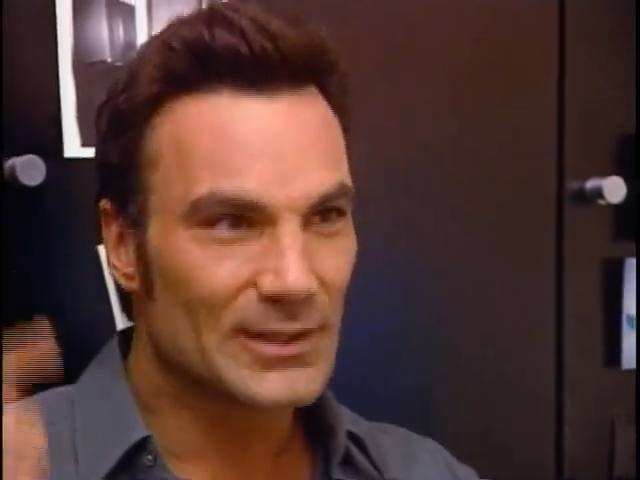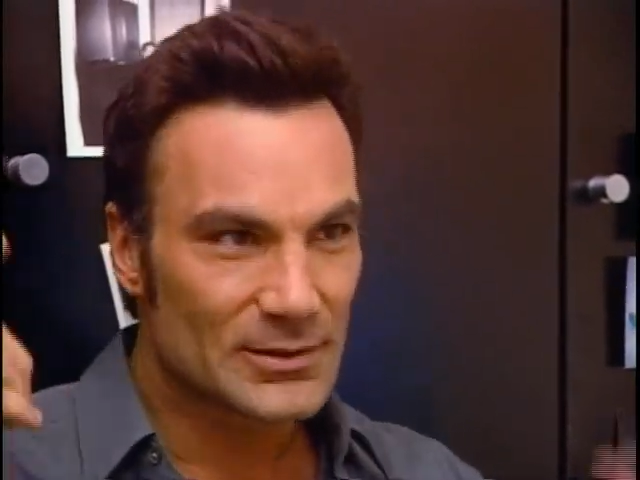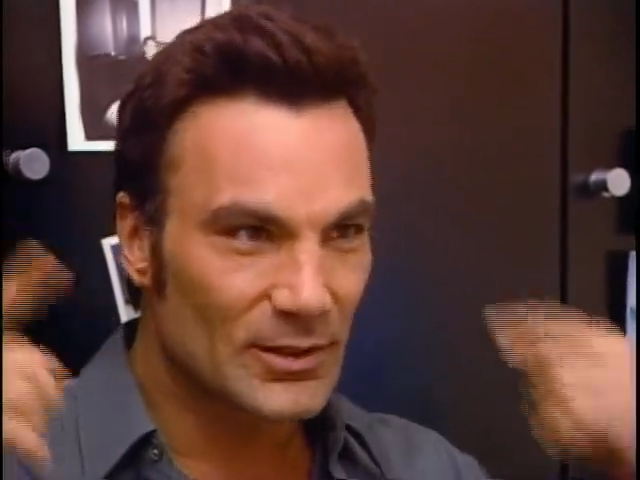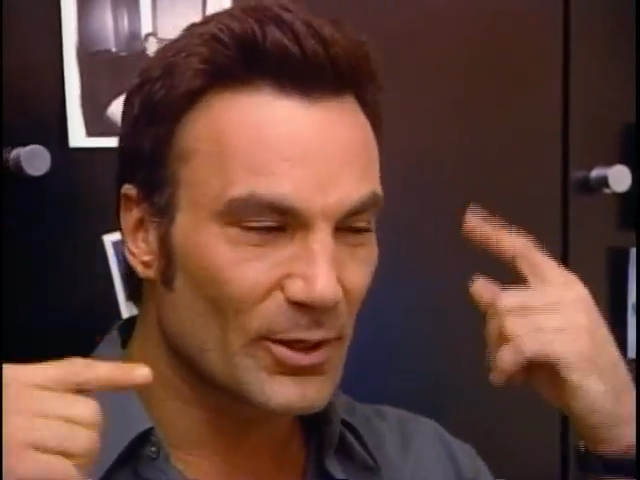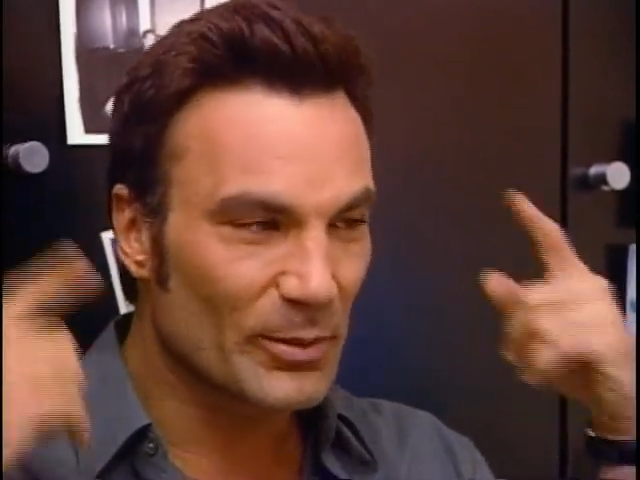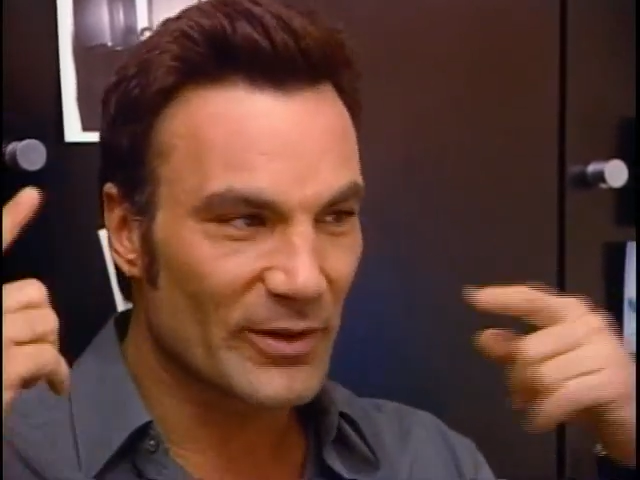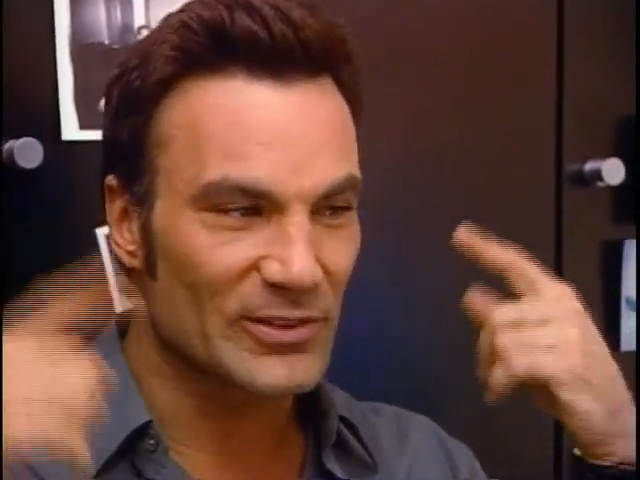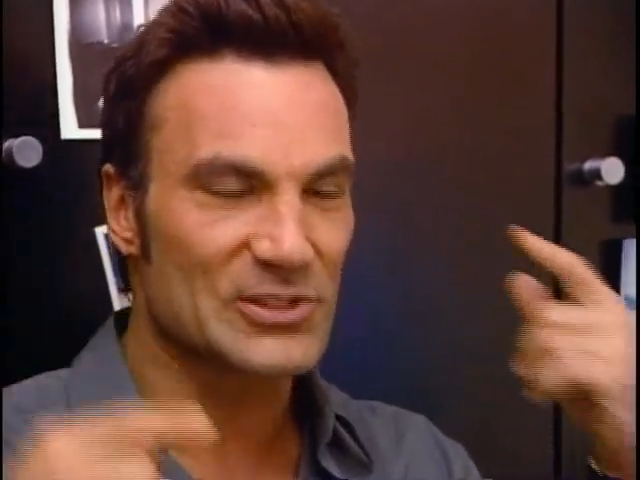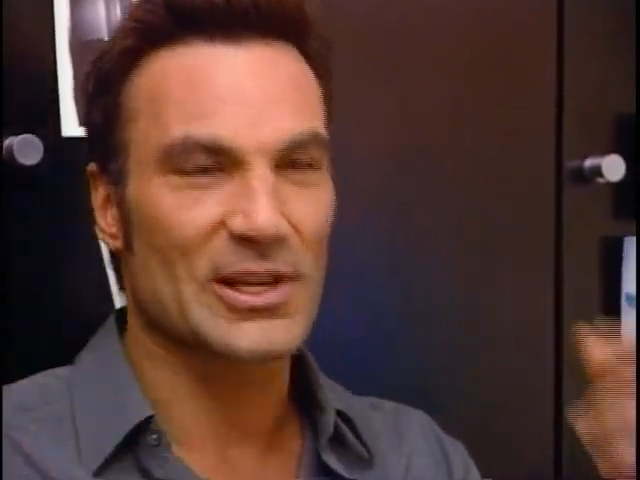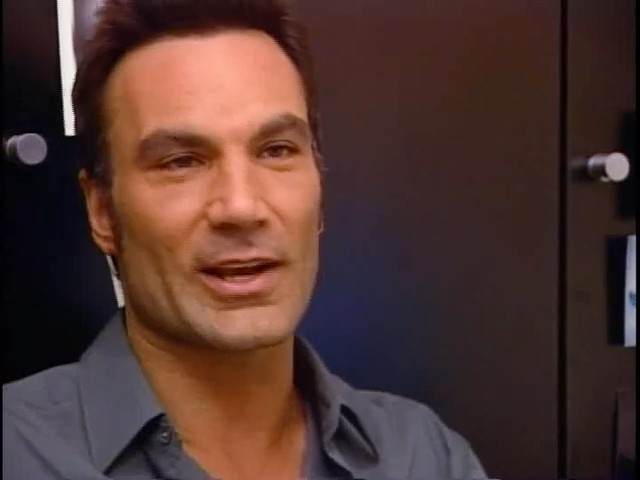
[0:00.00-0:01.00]
It's a little bit of
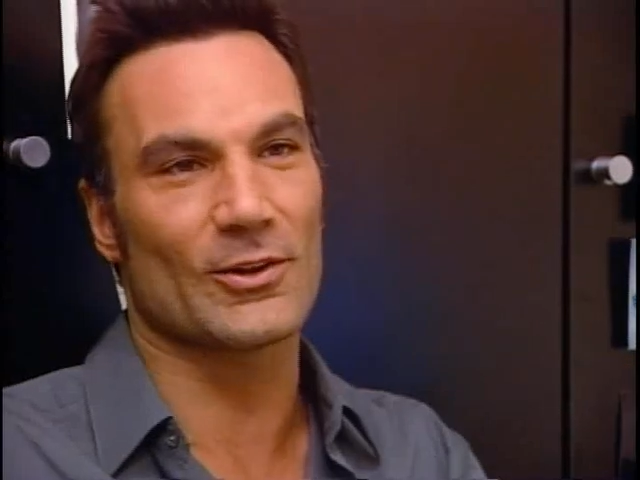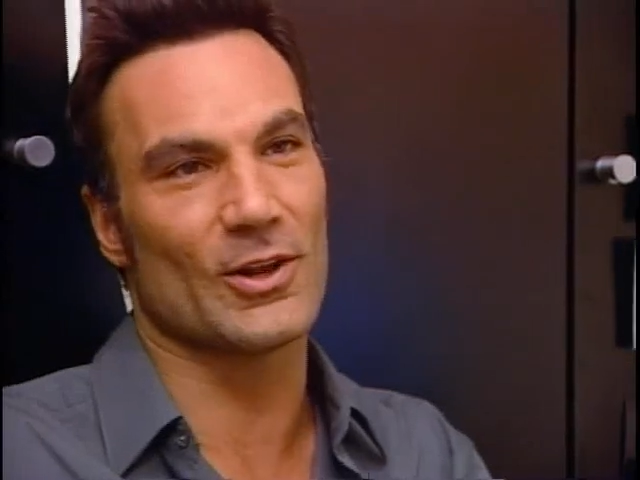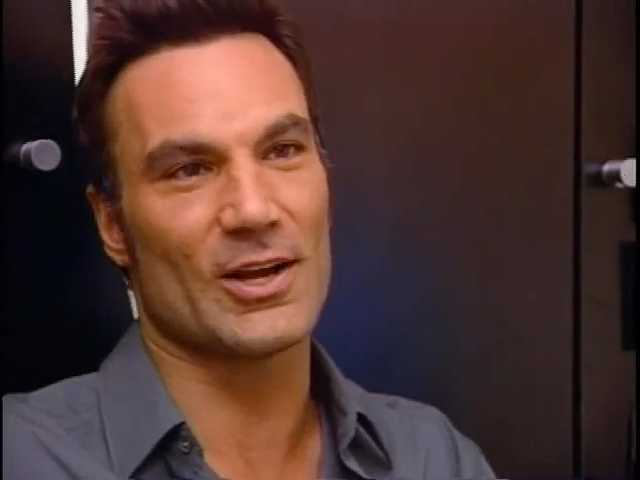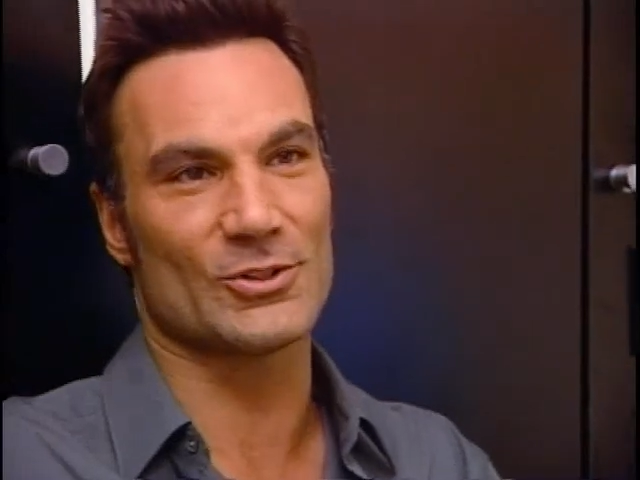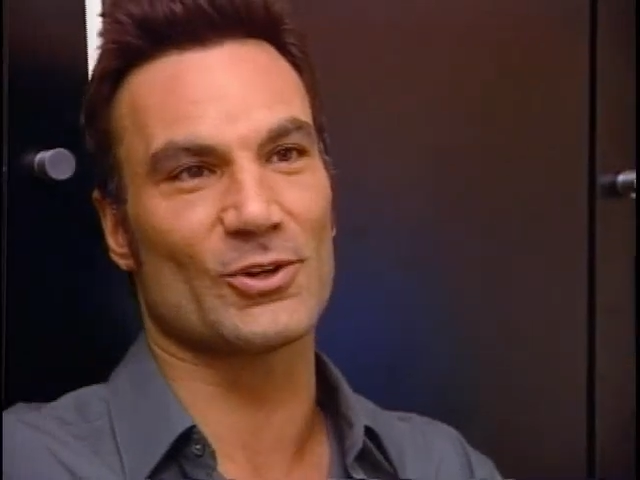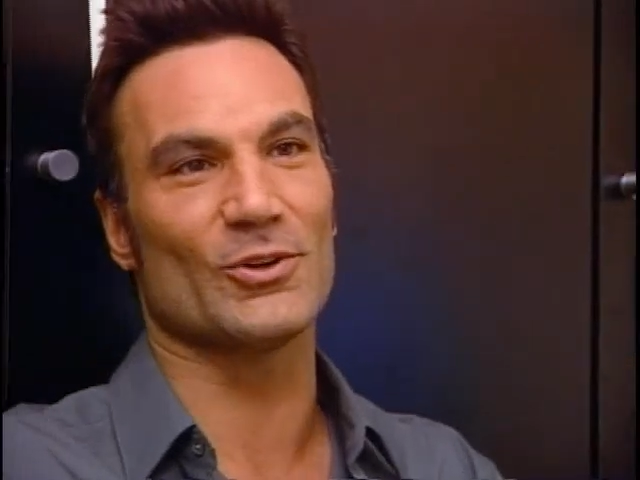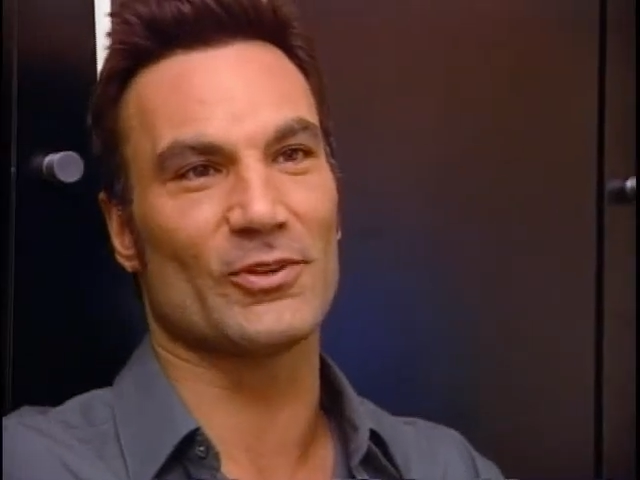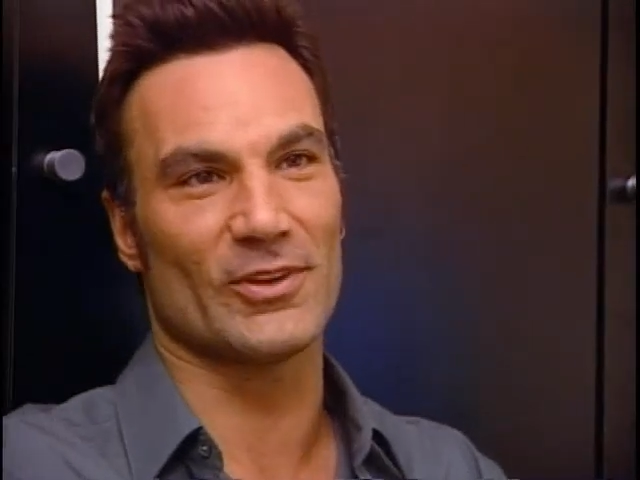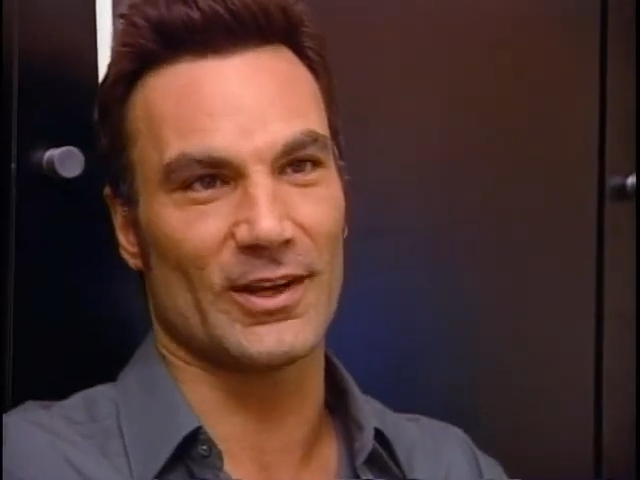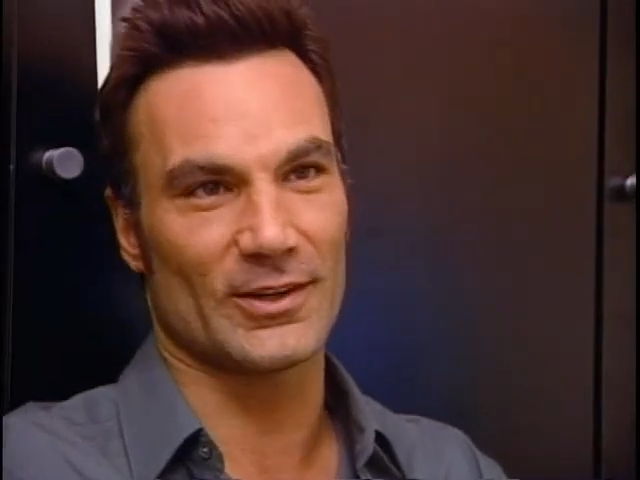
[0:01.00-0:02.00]
a psychological
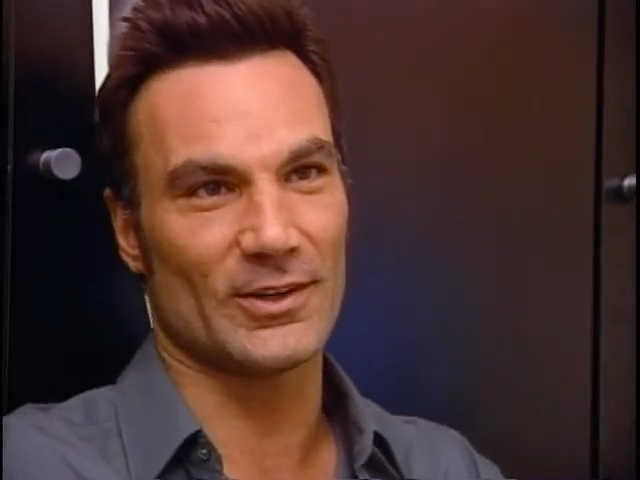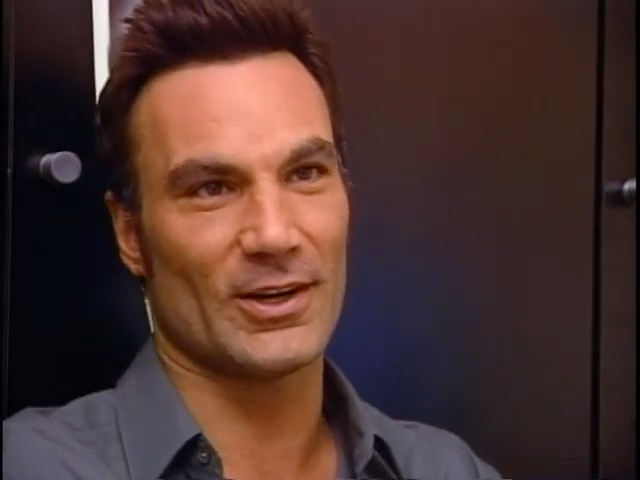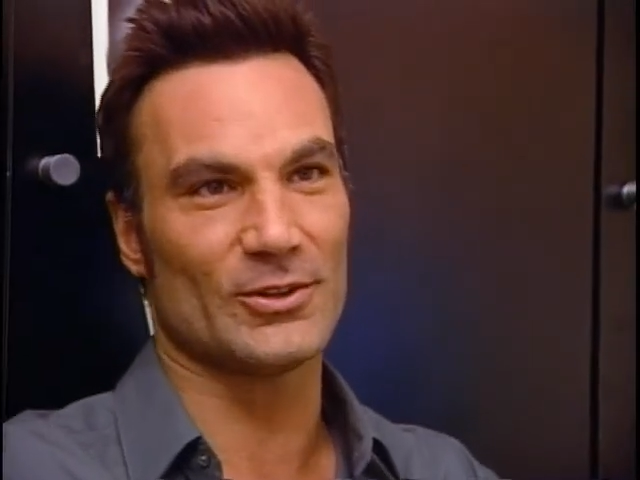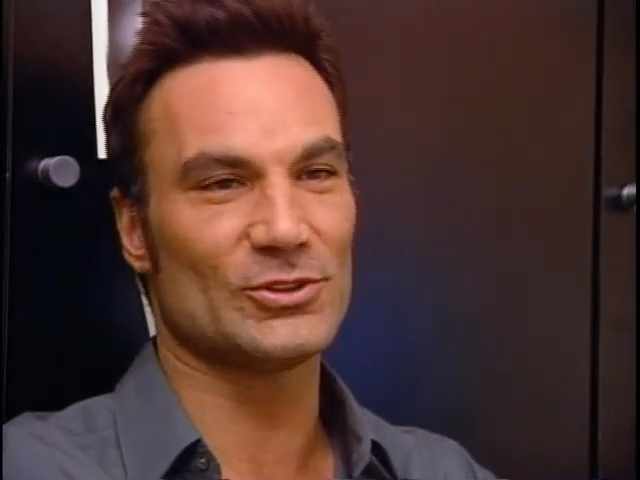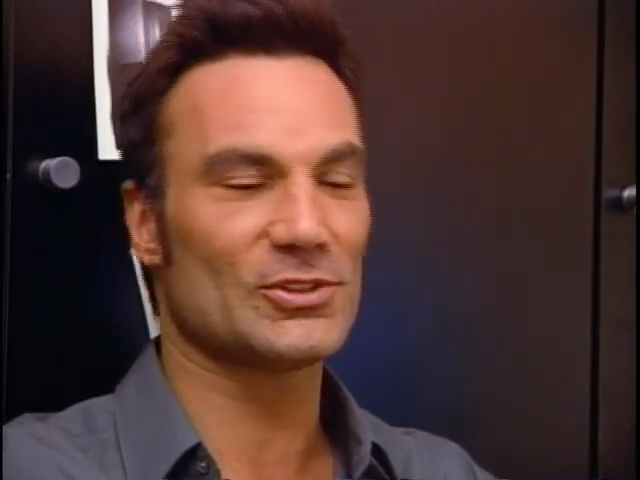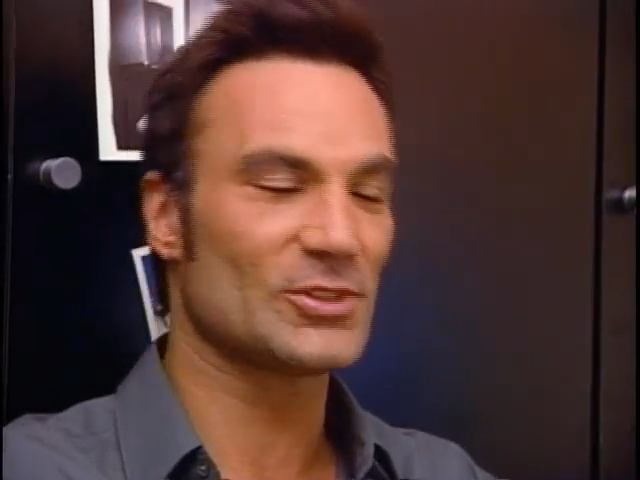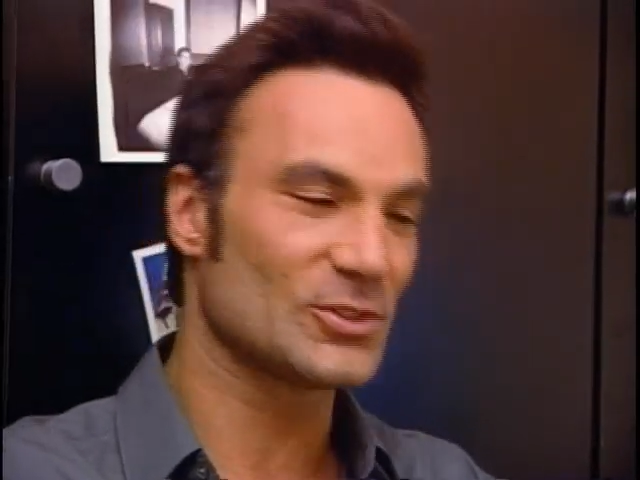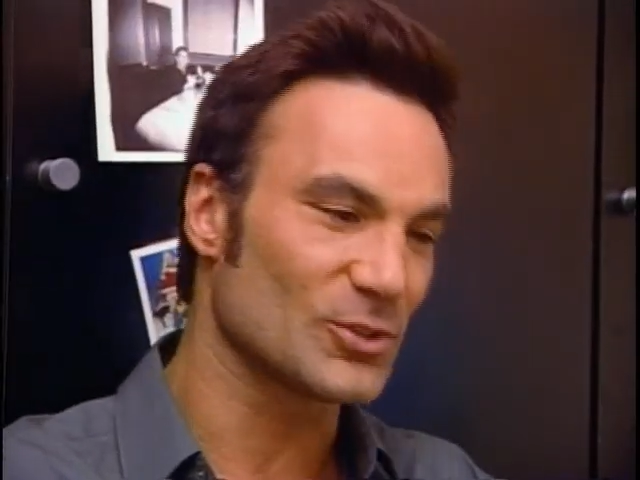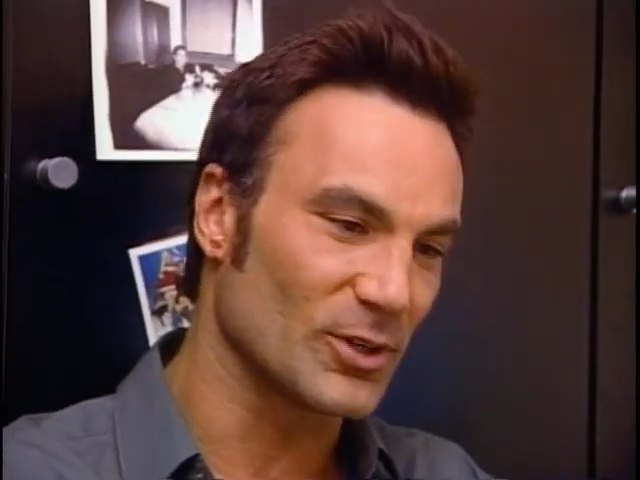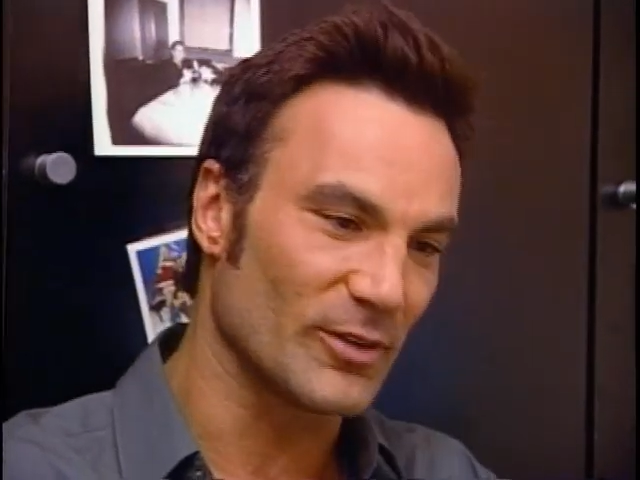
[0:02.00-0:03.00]
thing, you know, just to
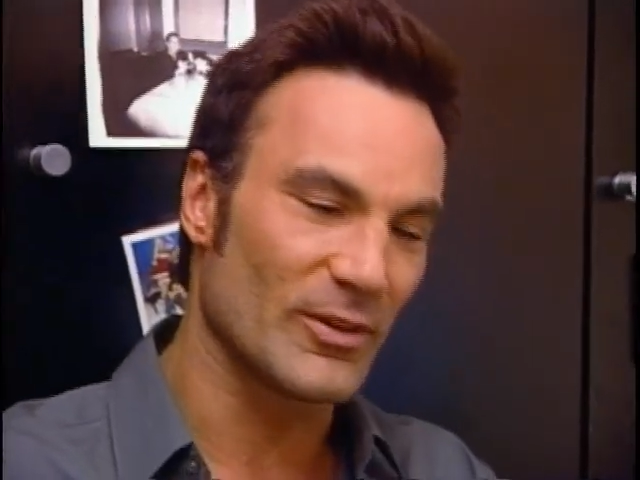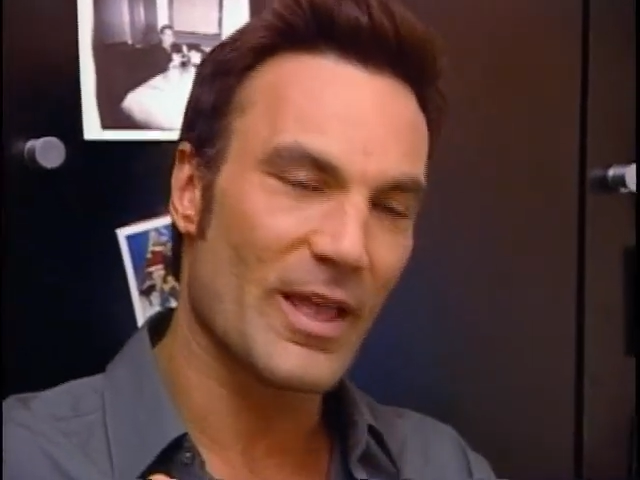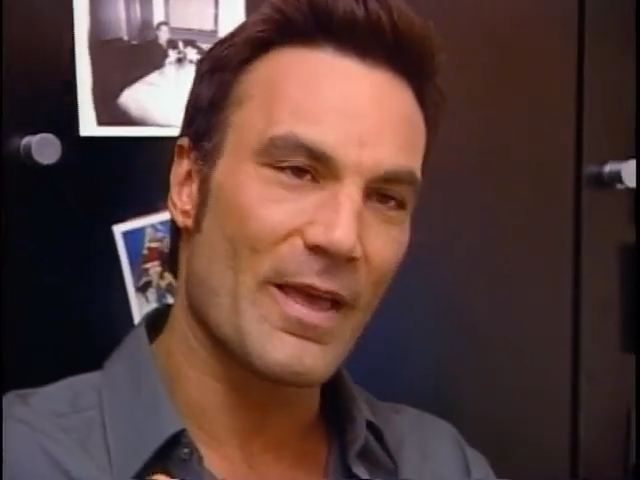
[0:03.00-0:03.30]
sort of